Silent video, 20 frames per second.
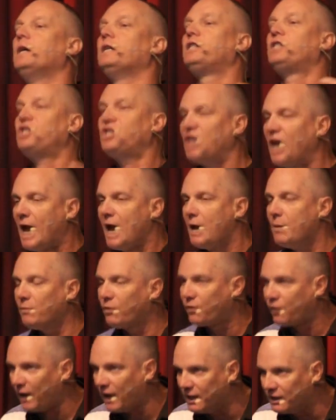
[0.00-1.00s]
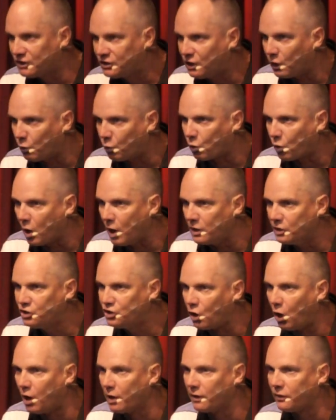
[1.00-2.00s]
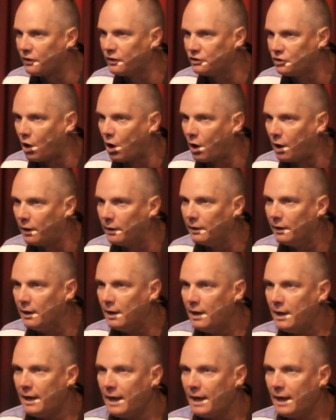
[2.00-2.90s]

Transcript: same things that were on Jonathan's heart.